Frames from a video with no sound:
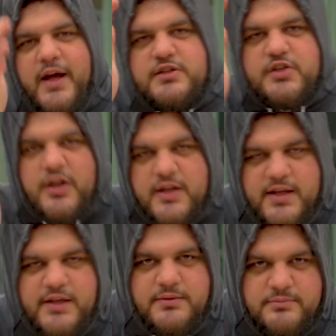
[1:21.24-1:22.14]
a
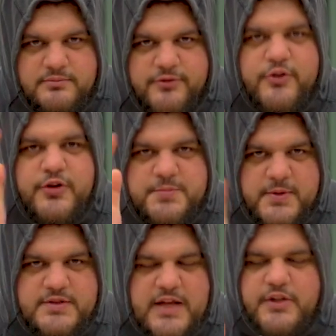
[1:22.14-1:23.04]
turkey for
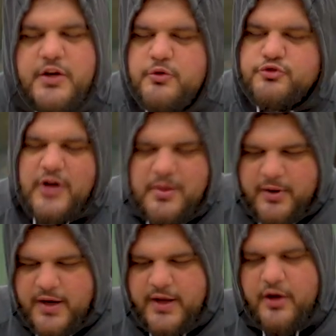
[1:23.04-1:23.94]
Christmas and you don't dry
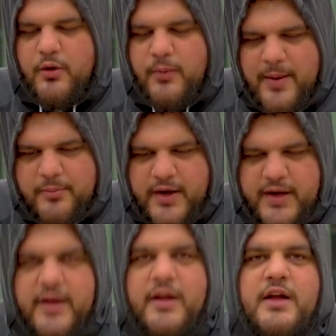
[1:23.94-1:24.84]
brine it or wet brine
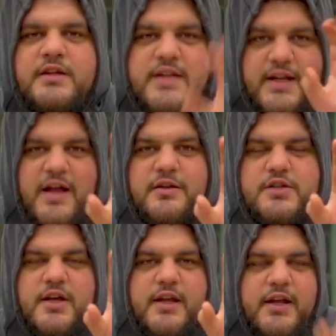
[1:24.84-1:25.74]
it, take that
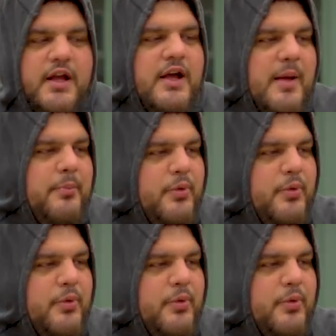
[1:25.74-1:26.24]
turkey and